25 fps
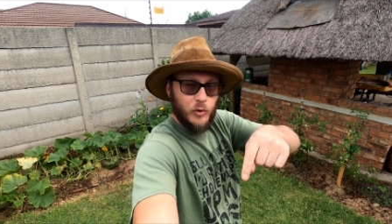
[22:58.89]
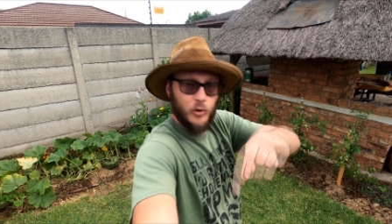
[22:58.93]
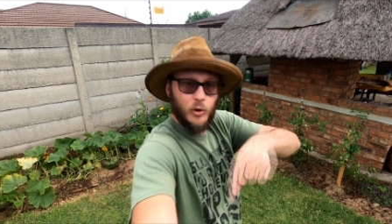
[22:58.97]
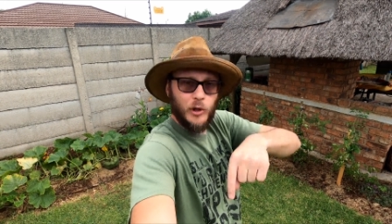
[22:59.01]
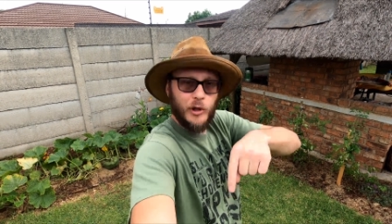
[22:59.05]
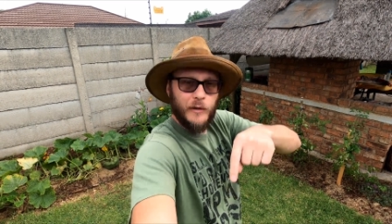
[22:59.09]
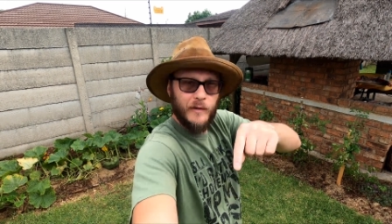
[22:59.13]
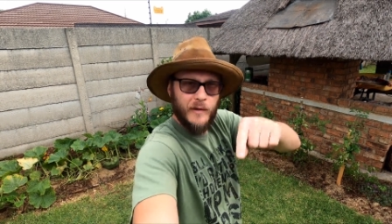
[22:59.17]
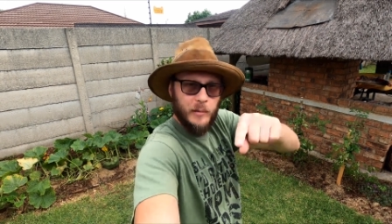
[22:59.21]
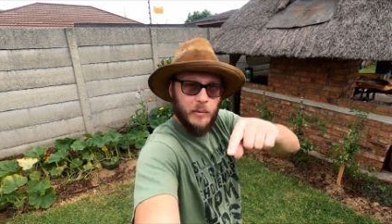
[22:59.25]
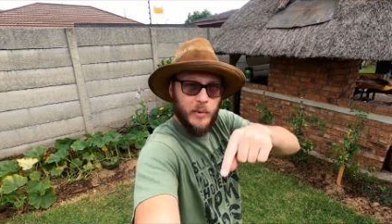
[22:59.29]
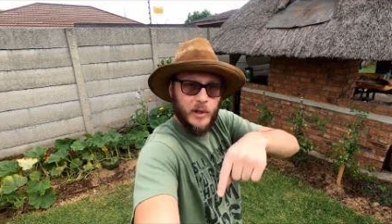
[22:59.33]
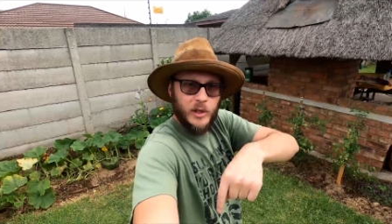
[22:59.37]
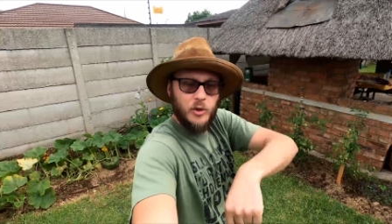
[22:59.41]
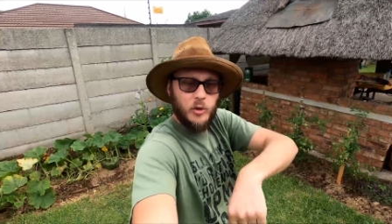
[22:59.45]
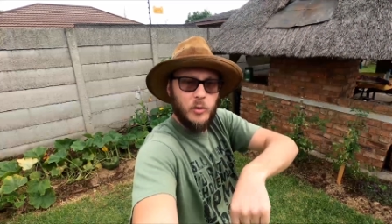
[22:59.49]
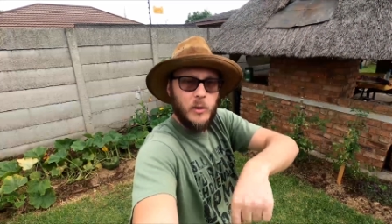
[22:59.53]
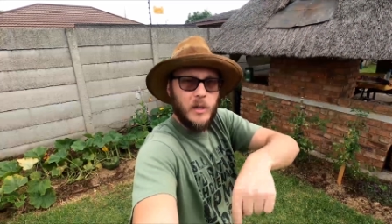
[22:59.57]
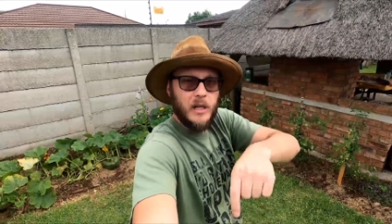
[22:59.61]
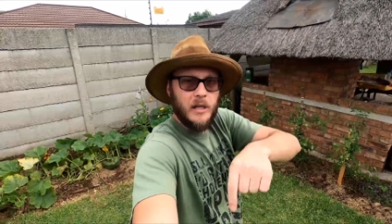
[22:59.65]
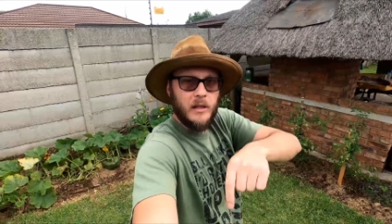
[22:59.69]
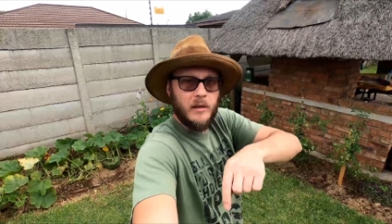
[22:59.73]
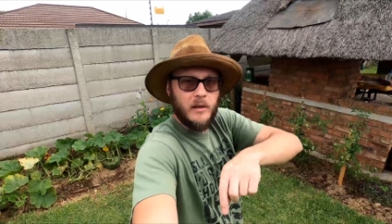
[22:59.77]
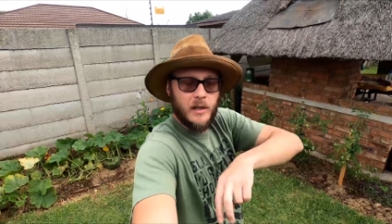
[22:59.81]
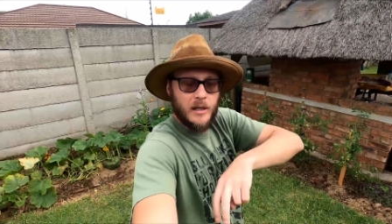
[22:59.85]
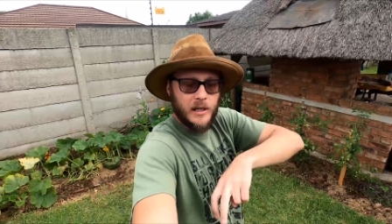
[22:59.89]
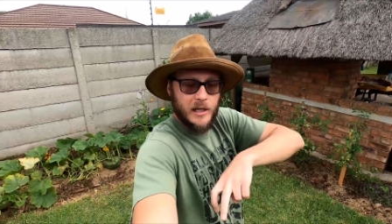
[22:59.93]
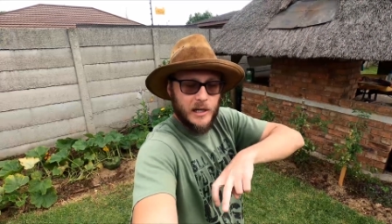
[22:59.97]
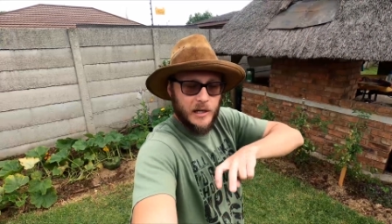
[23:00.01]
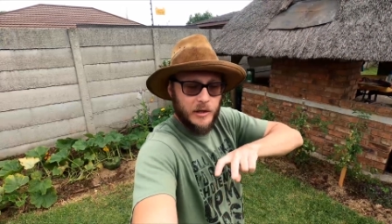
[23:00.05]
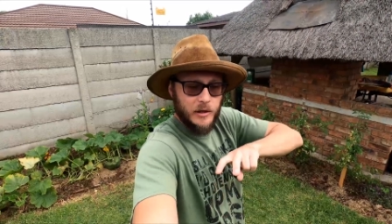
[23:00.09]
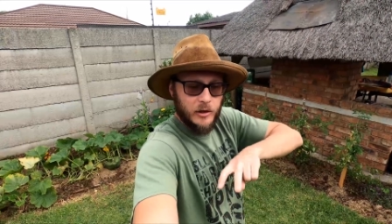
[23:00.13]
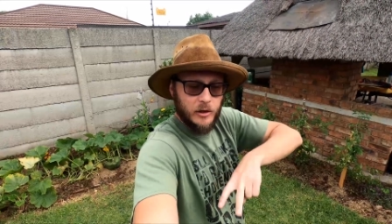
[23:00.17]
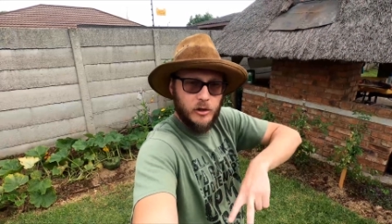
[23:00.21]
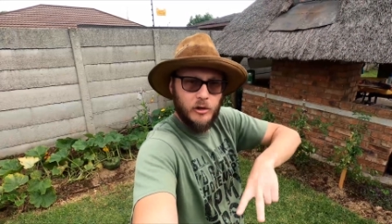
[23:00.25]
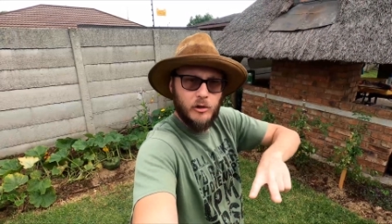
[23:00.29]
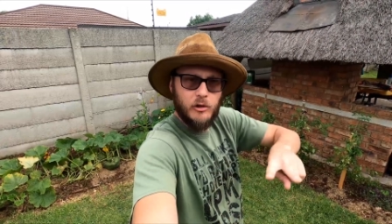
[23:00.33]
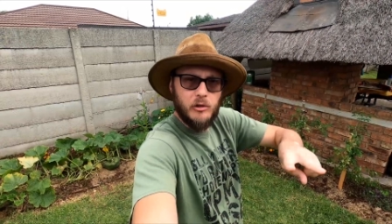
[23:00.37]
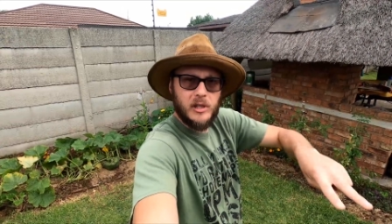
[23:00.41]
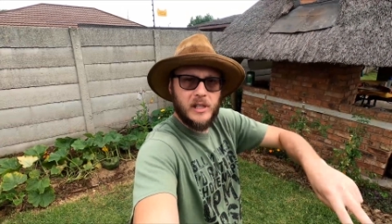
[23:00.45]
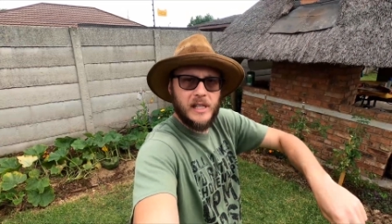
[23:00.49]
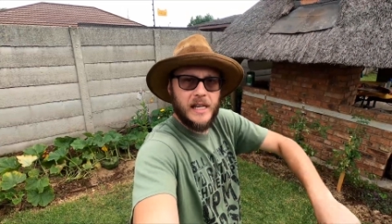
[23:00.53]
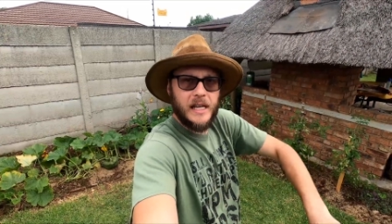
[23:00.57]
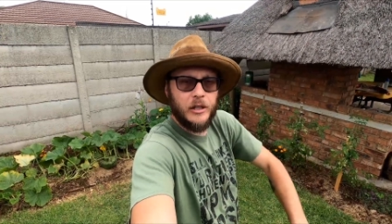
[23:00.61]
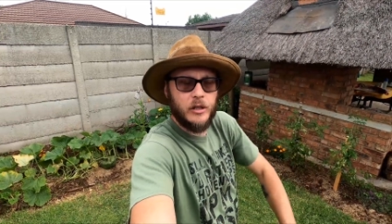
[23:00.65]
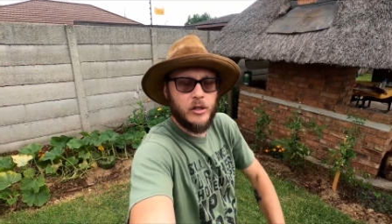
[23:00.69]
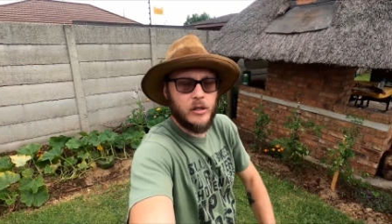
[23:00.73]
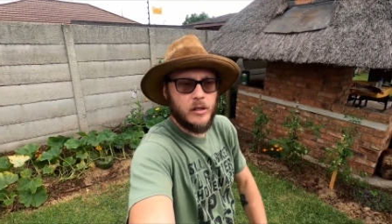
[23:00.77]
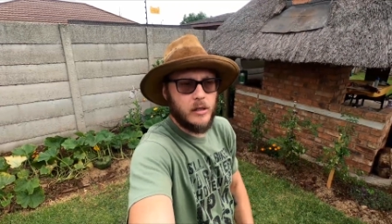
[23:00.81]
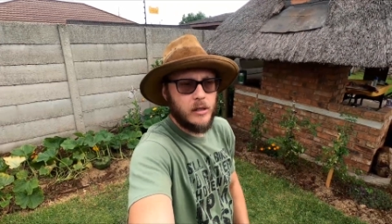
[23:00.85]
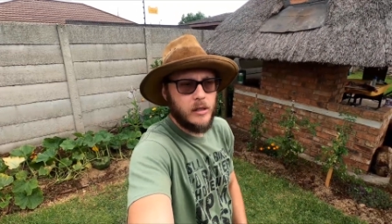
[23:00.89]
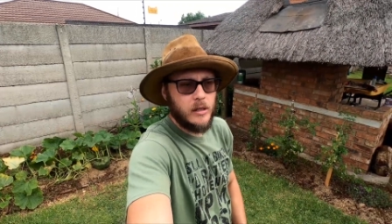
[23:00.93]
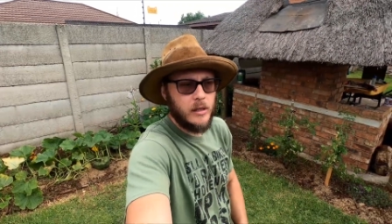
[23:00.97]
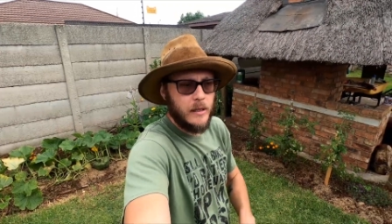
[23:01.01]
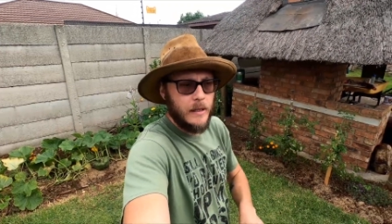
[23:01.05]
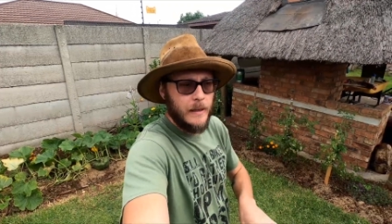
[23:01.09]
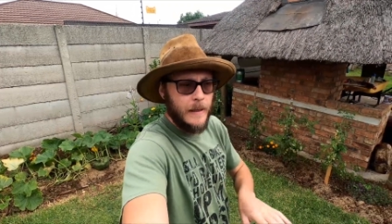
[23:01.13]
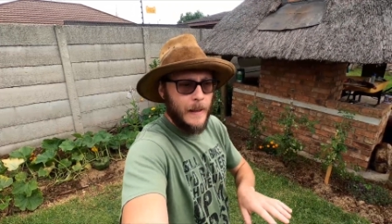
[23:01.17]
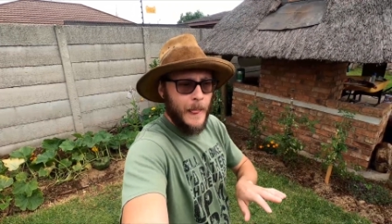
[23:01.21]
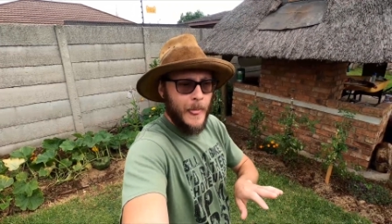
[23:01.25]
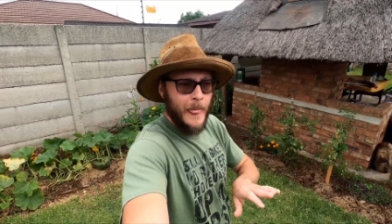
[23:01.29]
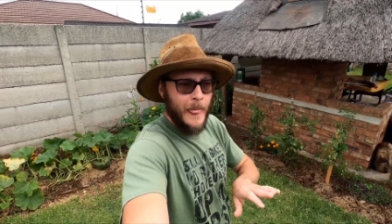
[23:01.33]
sort of in between the 2 sections.